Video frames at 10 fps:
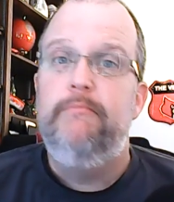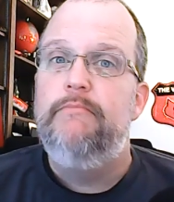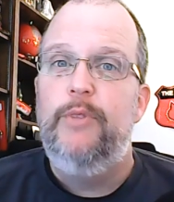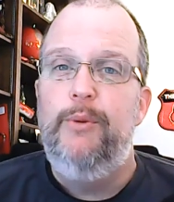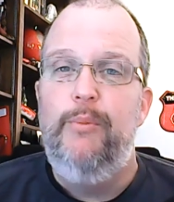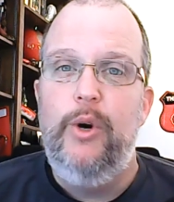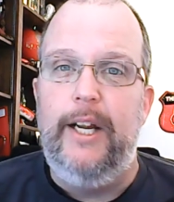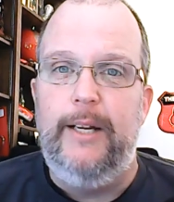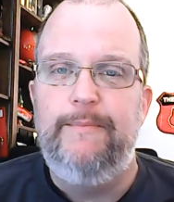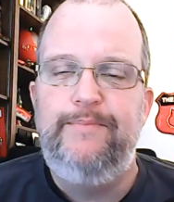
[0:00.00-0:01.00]
Good
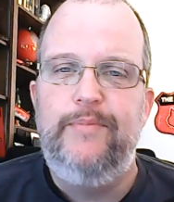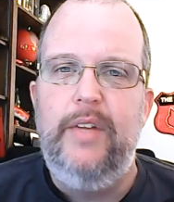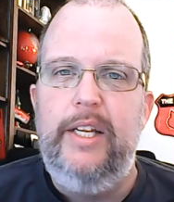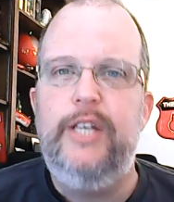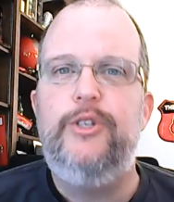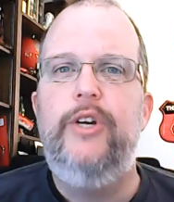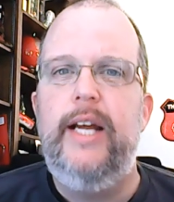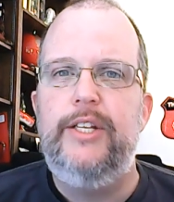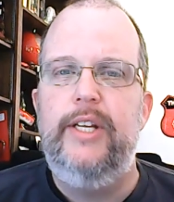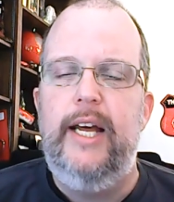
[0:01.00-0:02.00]
morning. Yesterday
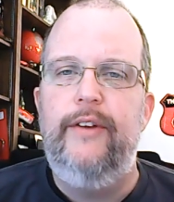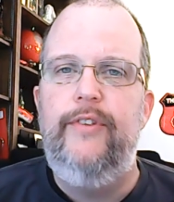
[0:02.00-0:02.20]
I sent out a